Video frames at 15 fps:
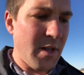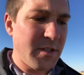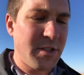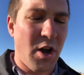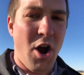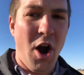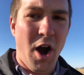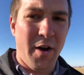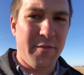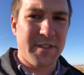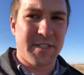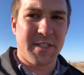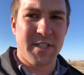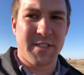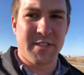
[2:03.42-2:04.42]
to
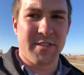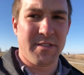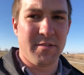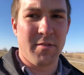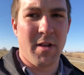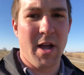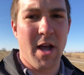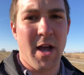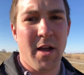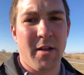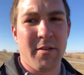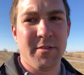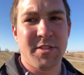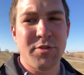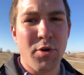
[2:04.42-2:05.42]
harvest this
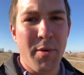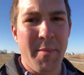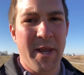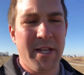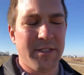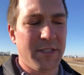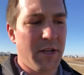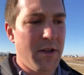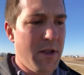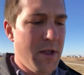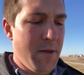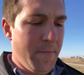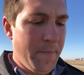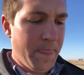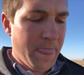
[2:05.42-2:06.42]
uh, soybeans
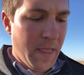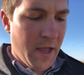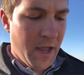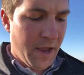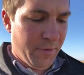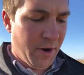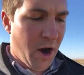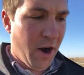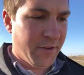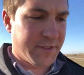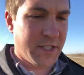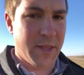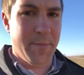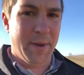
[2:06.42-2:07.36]
and we harvested the